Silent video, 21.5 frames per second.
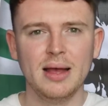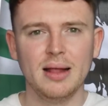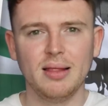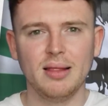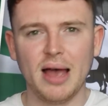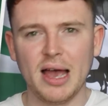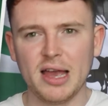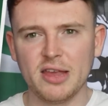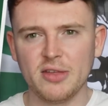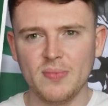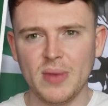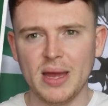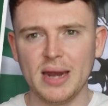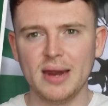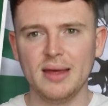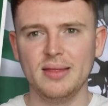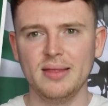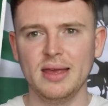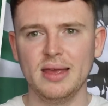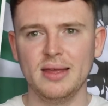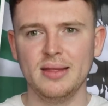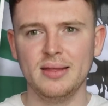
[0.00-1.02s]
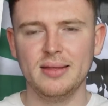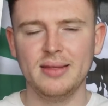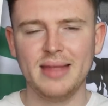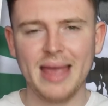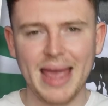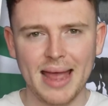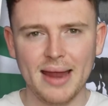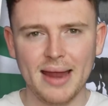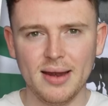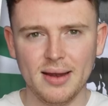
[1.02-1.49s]
last minute, the
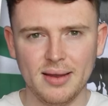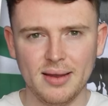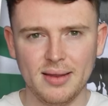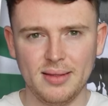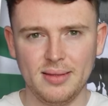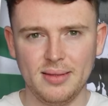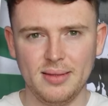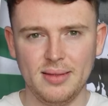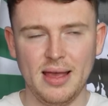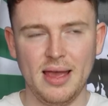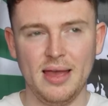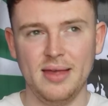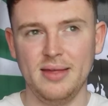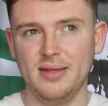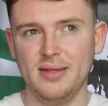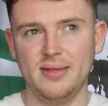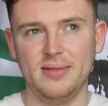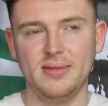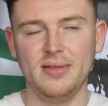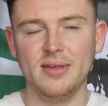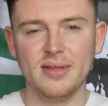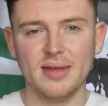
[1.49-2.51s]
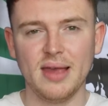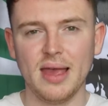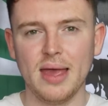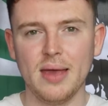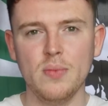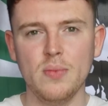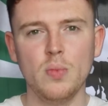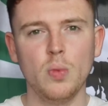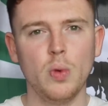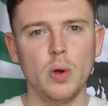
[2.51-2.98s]
intent is the
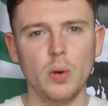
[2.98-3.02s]
same.